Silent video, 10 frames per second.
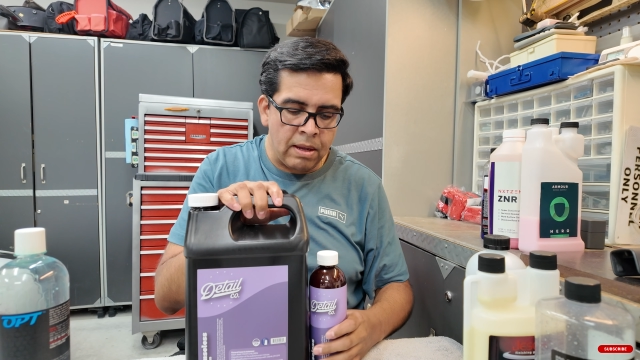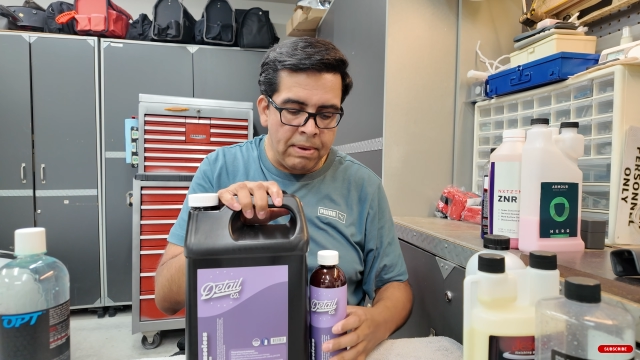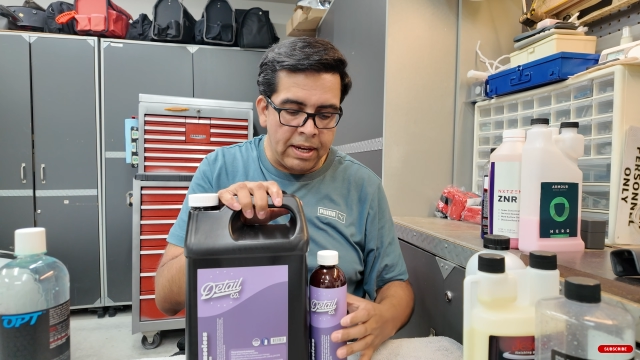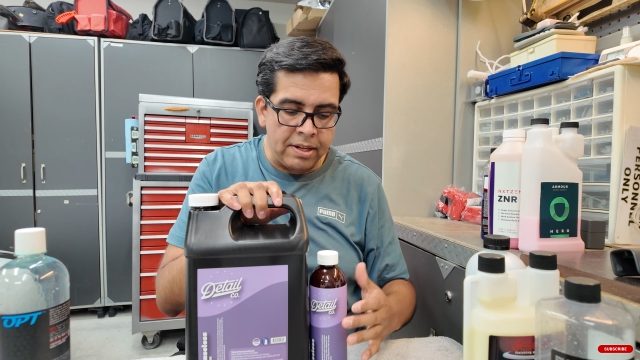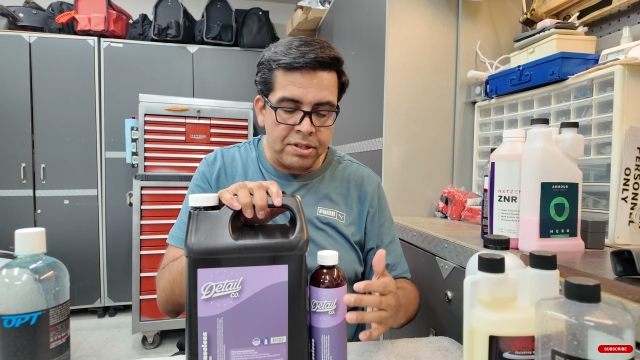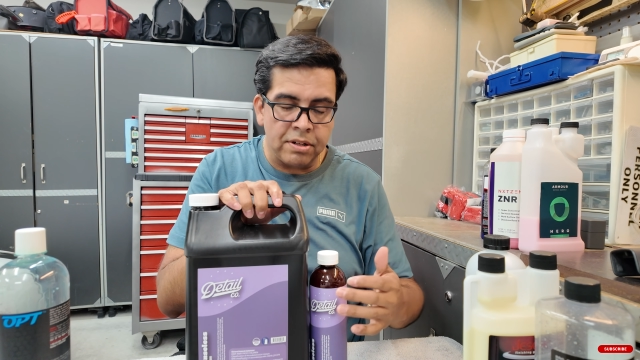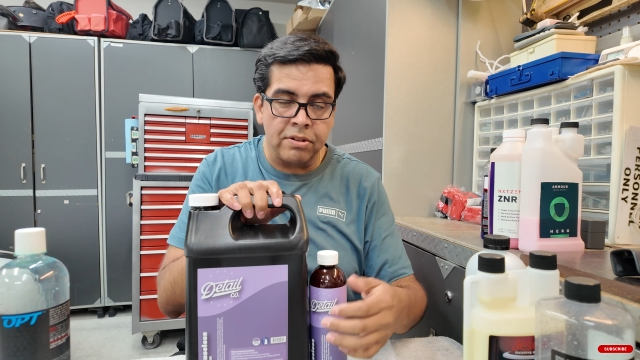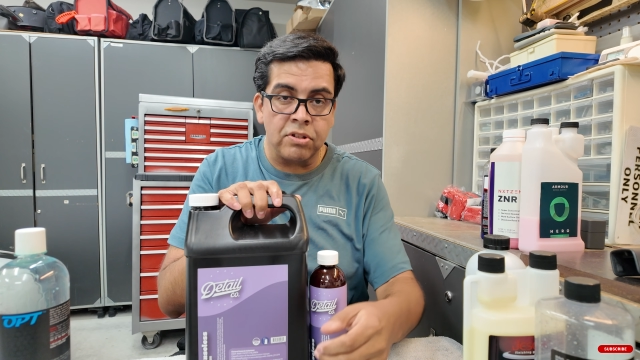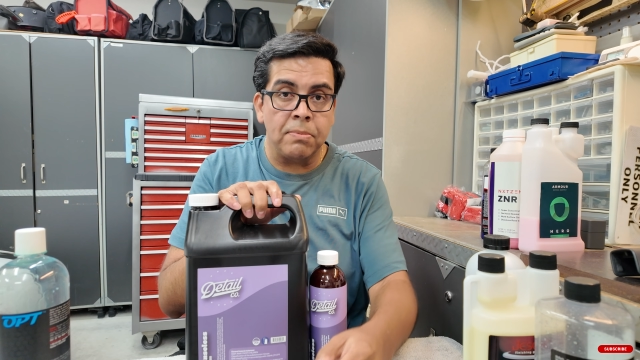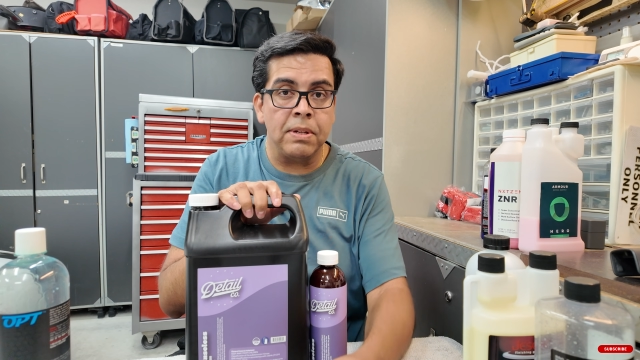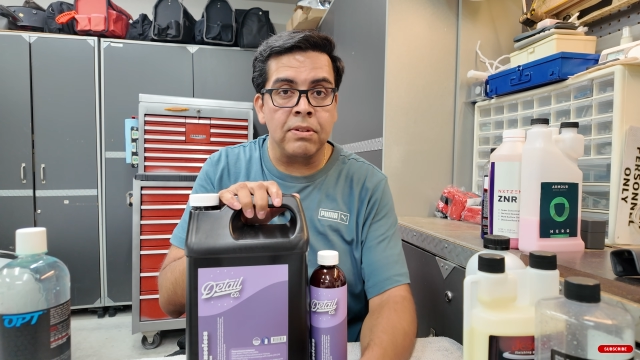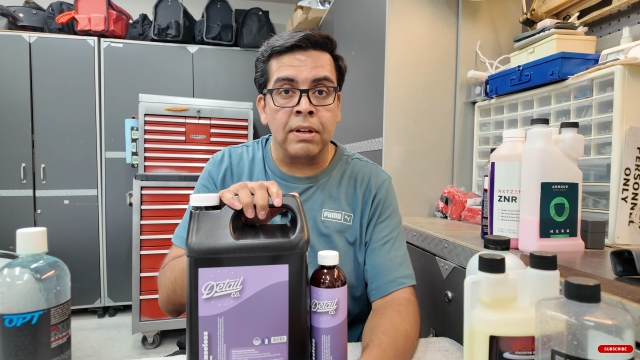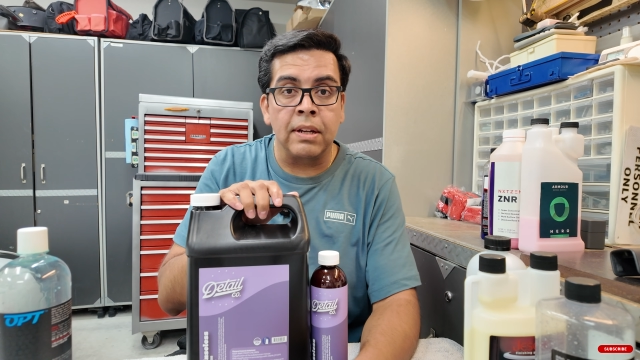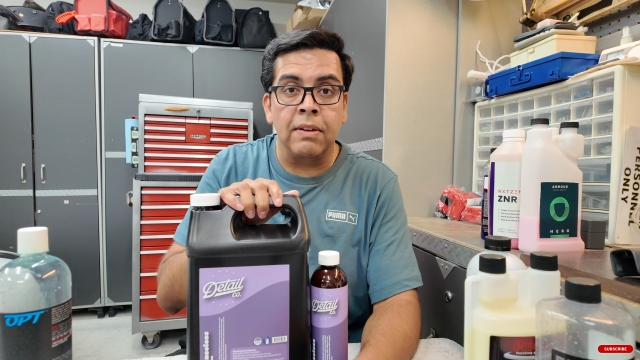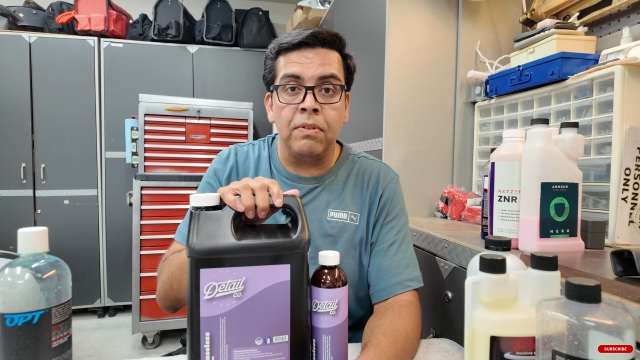make it easier to distribute. So
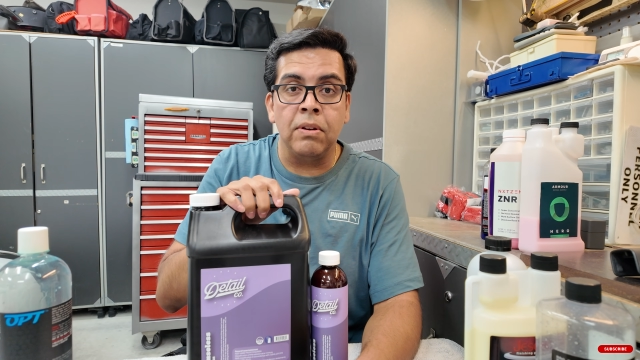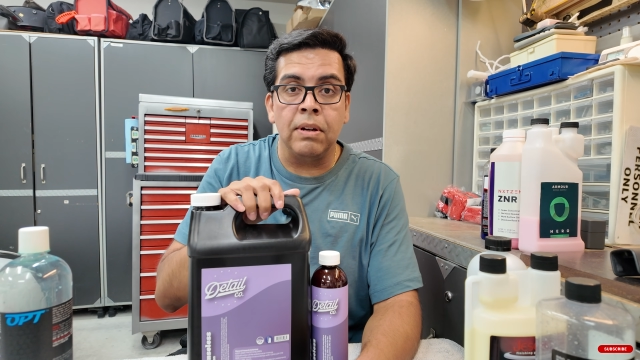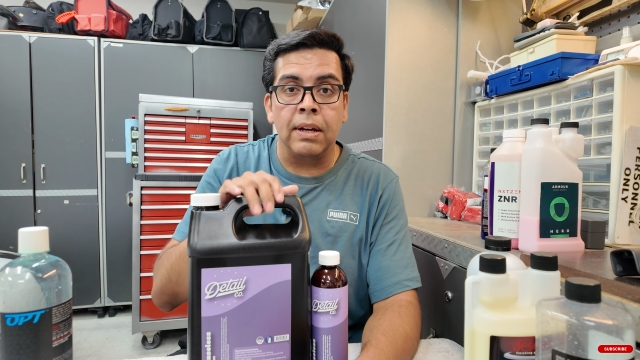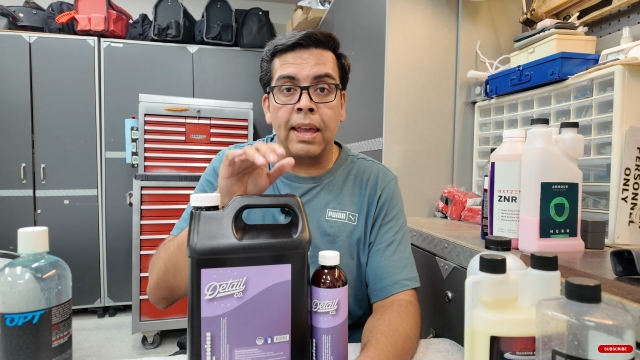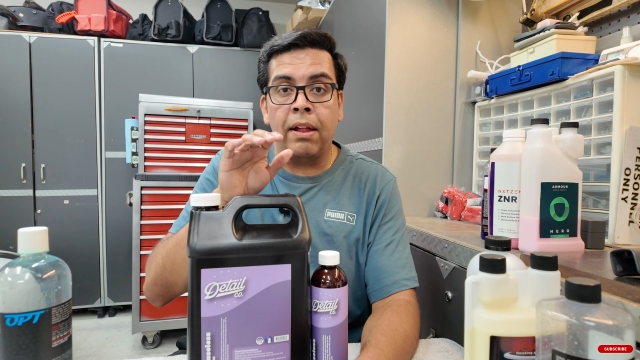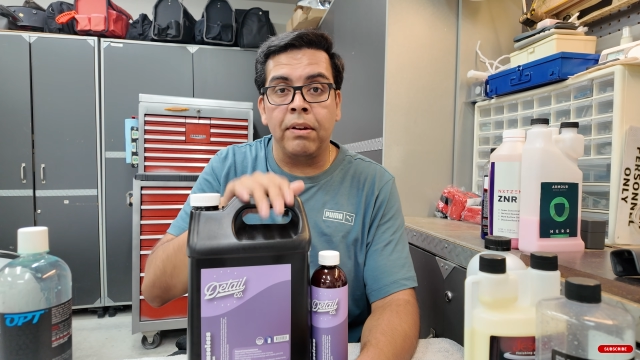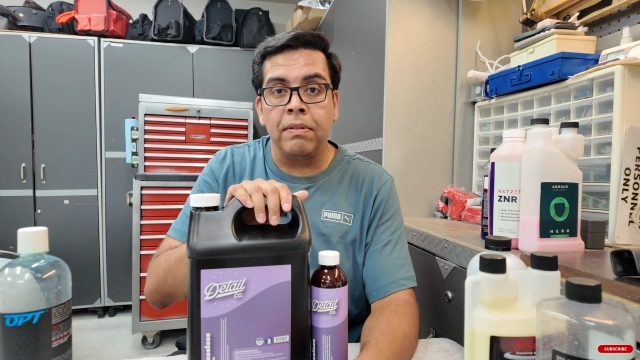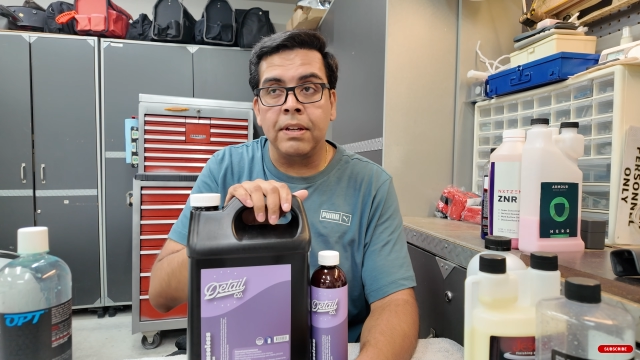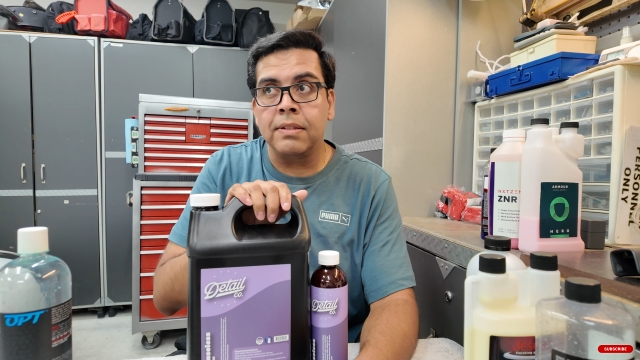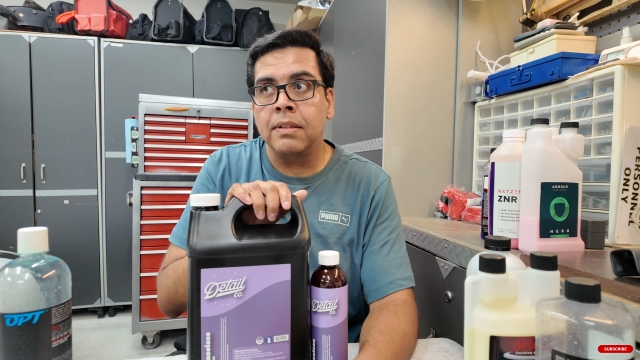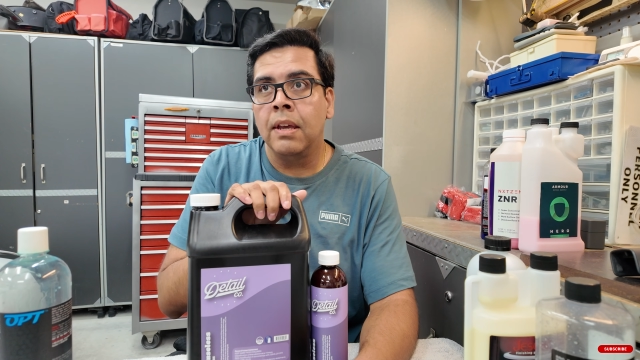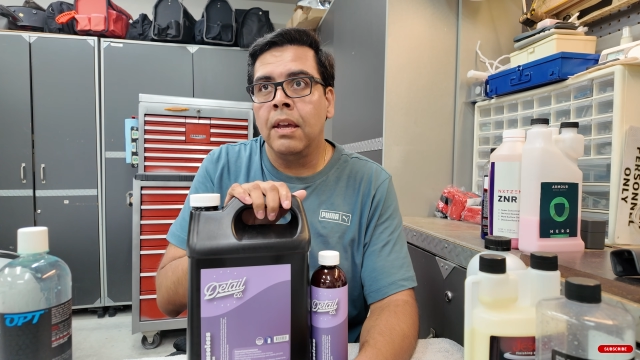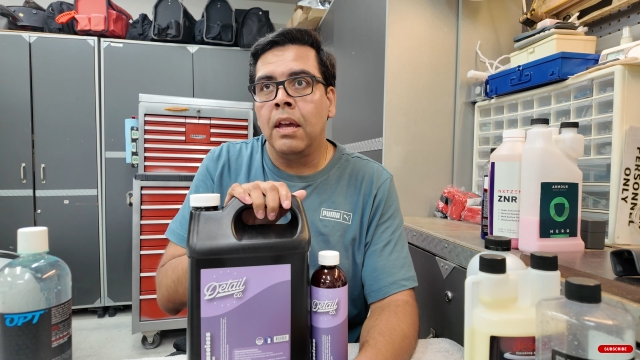I'm going to give you a gallon of this.